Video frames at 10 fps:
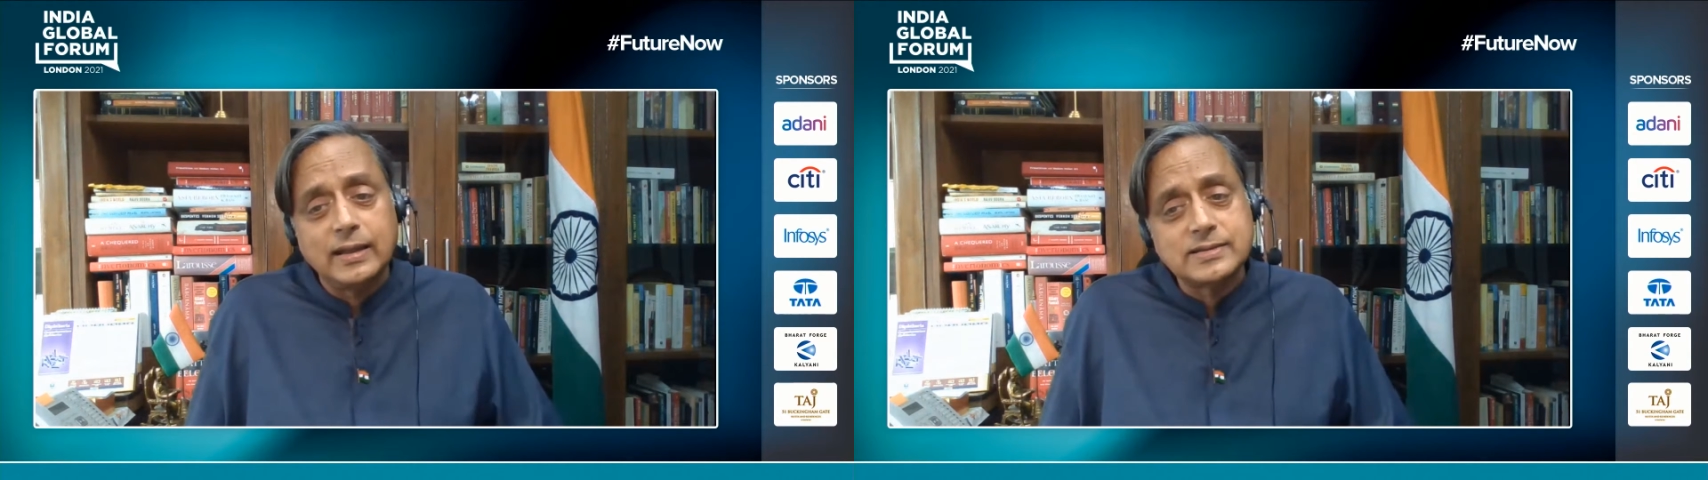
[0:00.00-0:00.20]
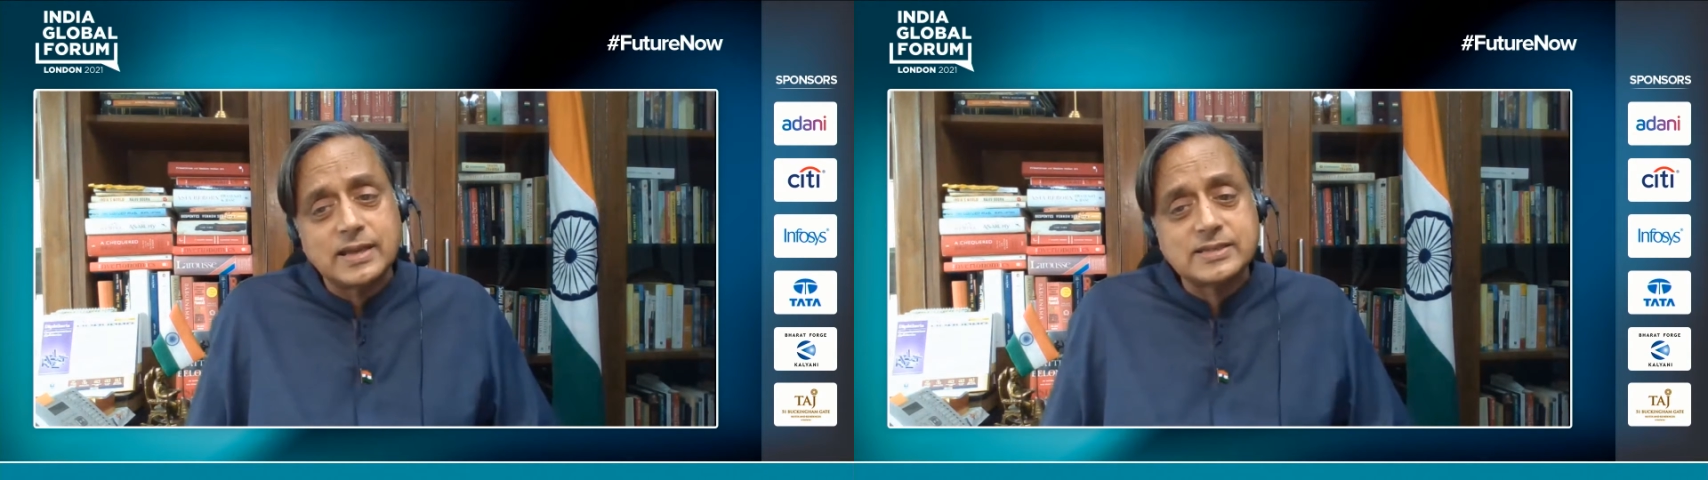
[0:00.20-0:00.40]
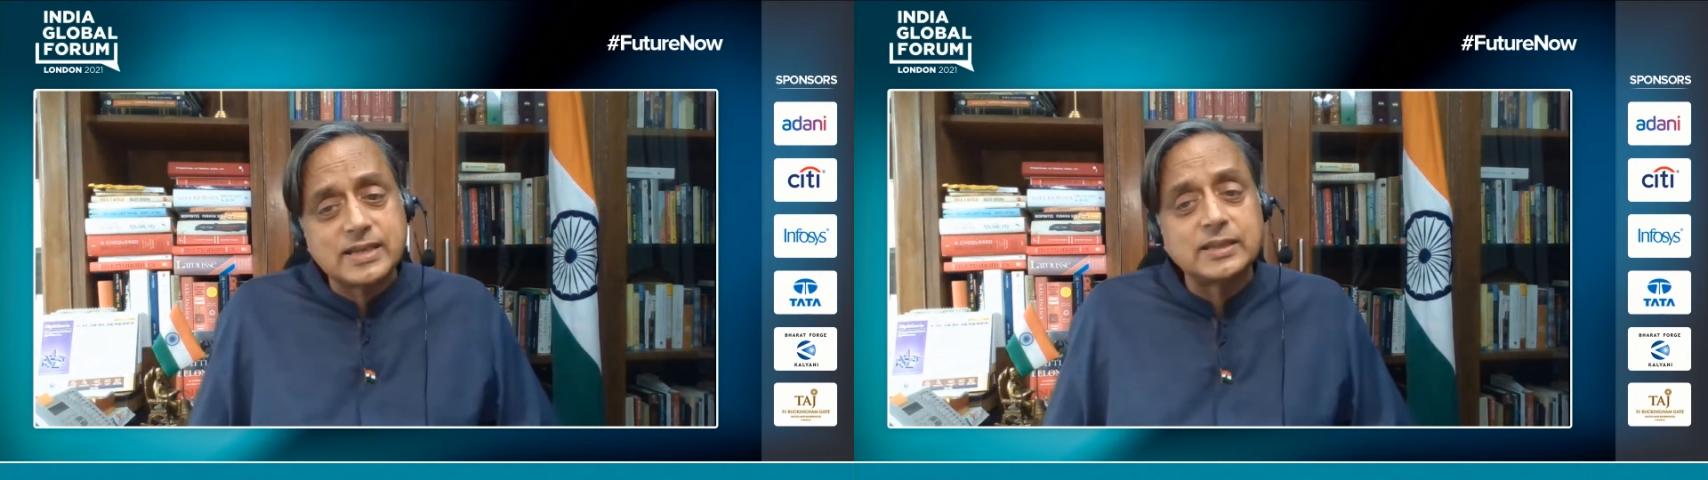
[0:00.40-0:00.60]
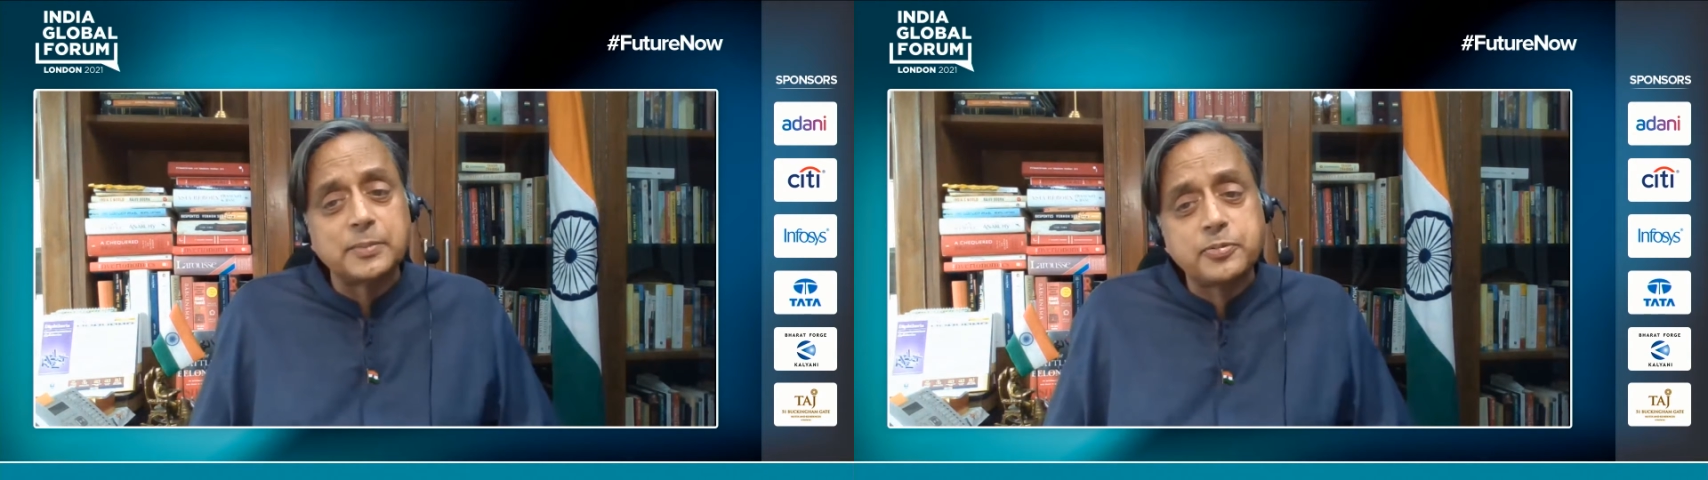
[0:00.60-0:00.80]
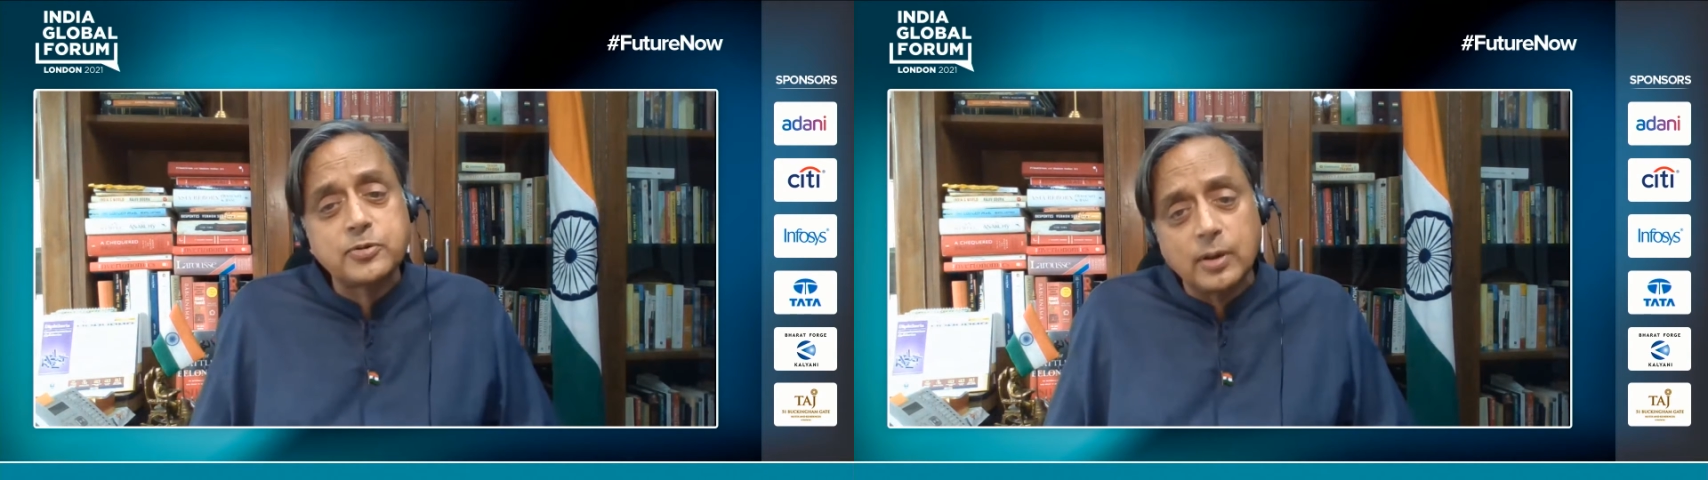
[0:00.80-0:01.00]
as I said,
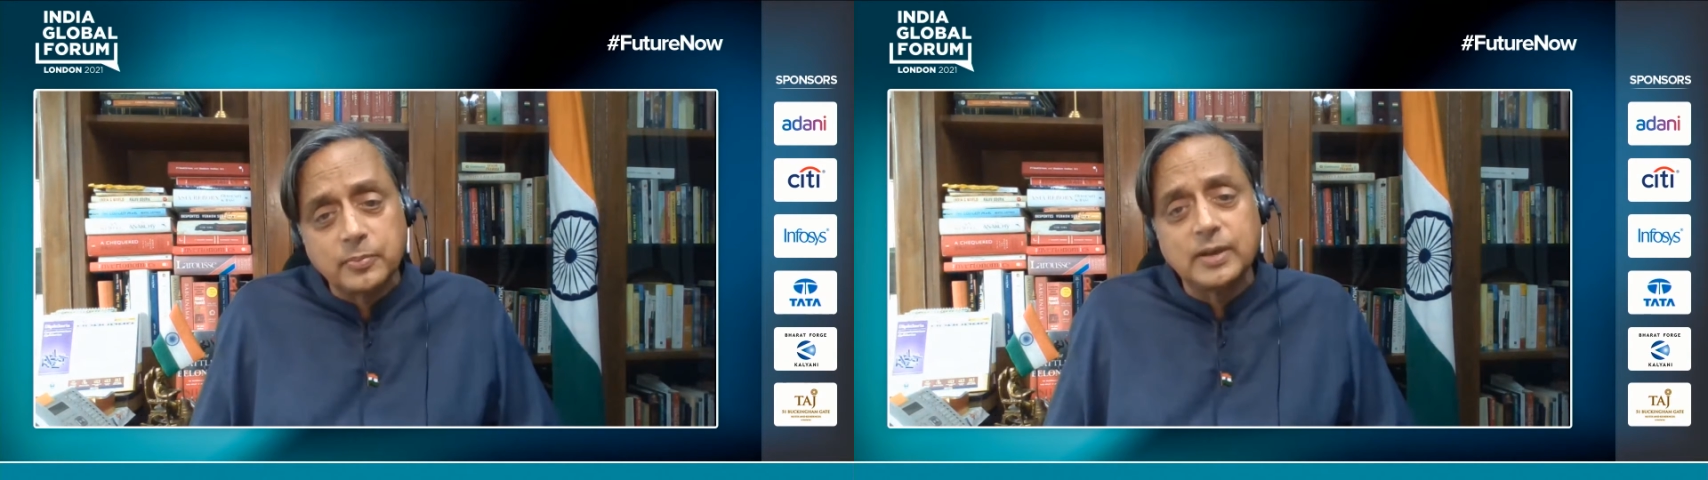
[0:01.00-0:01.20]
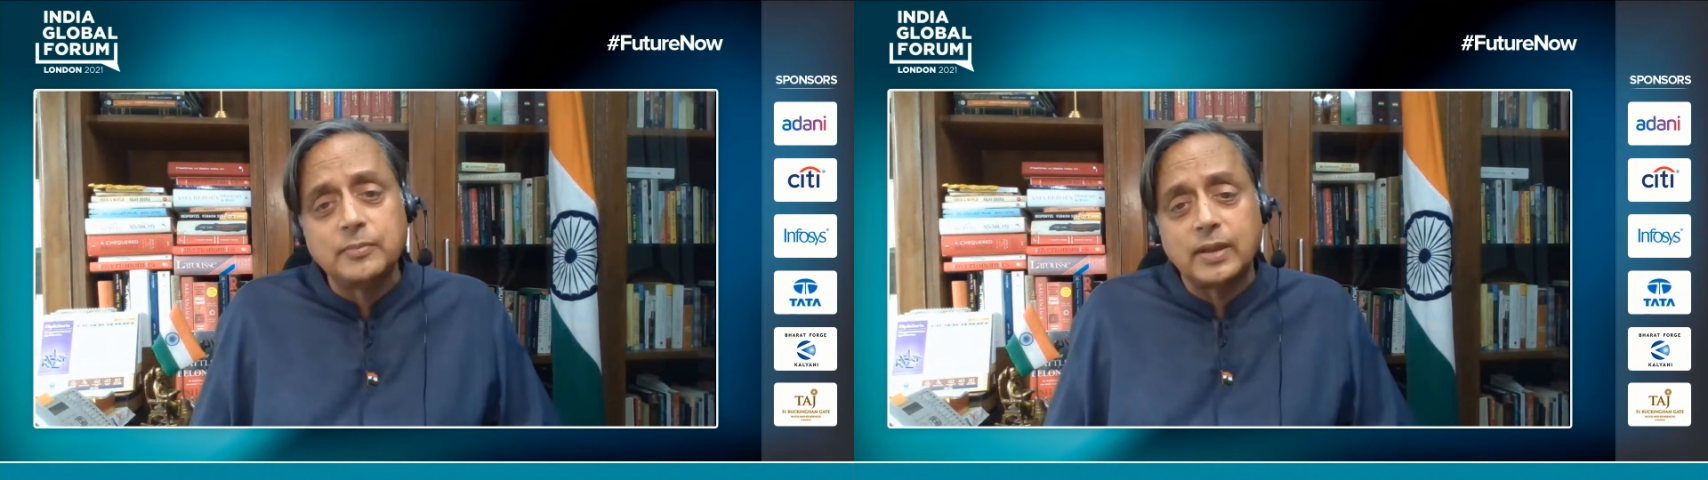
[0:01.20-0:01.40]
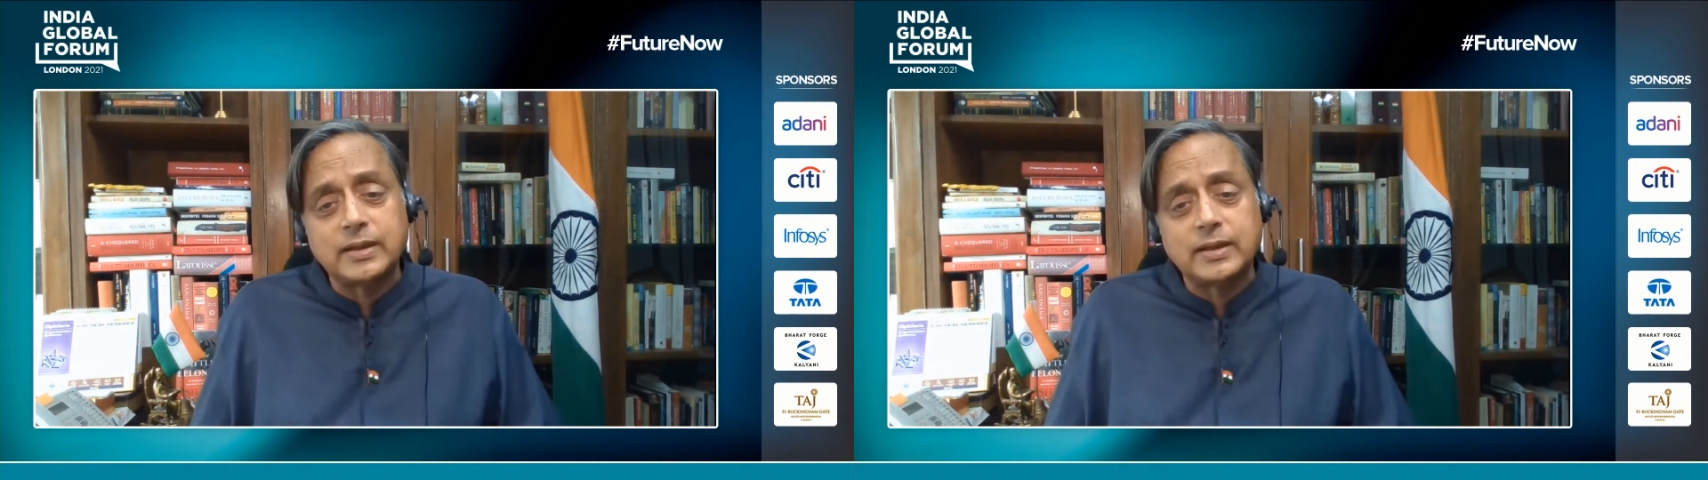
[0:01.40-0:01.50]
the problem,